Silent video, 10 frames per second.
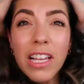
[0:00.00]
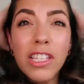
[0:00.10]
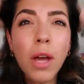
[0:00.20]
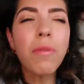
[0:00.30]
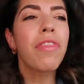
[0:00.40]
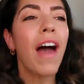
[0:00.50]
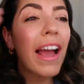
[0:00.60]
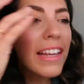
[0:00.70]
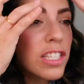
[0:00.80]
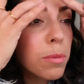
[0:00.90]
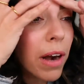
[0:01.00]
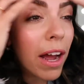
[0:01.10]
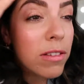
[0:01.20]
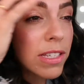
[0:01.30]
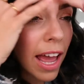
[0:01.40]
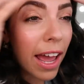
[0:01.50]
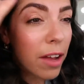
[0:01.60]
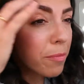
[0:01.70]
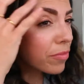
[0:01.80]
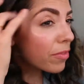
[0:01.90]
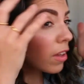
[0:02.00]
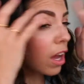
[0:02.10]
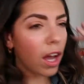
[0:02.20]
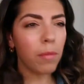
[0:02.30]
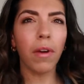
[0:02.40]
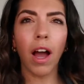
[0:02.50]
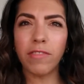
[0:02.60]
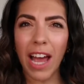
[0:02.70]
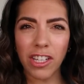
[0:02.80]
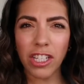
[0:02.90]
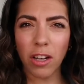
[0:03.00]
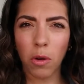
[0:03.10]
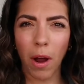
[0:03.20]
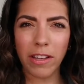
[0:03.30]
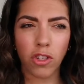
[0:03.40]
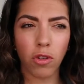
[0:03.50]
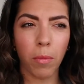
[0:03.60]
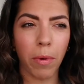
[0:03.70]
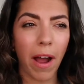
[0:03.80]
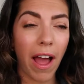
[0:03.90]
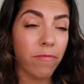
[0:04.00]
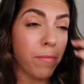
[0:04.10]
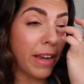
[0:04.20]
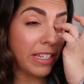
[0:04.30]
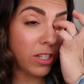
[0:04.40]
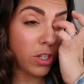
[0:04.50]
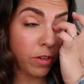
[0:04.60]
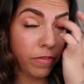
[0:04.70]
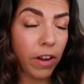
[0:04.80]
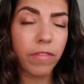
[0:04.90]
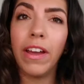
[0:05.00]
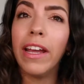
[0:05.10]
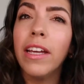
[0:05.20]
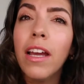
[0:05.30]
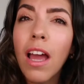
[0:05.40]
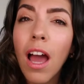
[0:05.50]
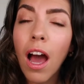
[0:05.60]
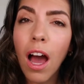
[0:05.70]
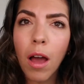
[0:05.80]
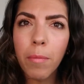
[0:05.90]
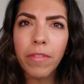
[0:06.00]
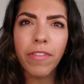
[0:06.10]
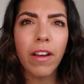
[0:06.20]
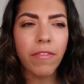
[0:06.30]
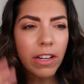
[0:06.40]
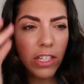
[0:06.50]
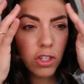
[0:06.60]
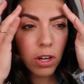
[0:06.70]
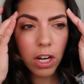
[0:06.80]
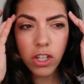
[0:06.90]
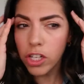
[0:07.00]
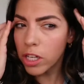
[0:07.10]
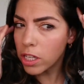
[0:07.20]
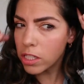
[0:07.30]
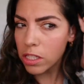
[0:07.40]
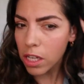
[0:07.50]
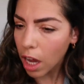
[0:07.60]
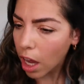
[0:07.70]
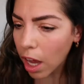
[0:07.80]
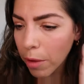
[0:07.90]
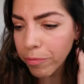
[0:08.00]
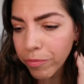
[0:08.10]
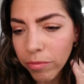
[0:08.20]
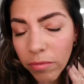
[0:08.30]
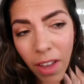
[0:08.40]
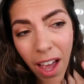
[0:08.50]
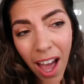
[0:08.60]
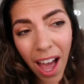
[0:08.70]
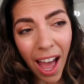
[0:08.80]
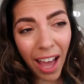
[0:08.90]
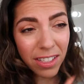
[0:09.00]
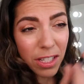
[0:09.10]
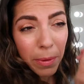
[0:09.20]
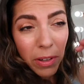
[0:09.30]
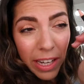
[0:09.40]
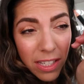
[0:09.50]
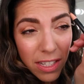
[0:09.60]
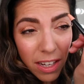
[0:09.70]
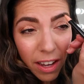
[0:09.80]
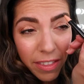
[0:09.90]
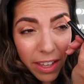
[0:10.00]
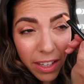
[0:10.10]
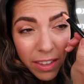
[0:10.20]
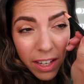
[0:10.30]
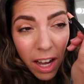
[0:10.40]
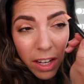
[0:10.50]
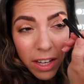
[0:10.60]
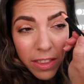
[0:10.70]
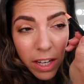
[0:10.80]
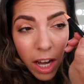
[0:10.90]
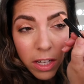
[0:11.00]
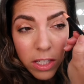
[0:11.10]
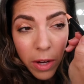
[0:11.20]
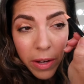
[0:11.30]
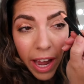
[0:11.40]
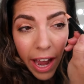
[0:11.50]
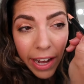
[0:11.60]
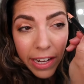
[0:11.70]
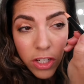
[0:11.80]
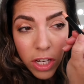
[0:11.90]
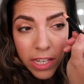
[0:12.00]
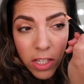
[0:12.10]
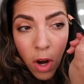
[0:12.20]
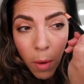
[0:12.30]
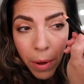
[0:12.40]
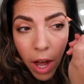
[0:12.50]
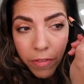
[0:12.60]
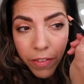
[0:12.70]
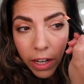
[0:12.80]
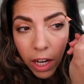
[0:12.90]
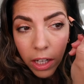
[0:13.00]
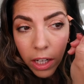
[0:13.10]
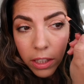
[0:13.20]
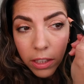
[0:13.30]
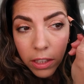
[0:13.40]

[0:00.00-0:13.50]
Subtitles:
So that is the brows there. I've actually done quite a strong brow. I haven't made it too fluffy, but very, very structured. And to be honest, I think the colour's okay. It's not a perfect colour,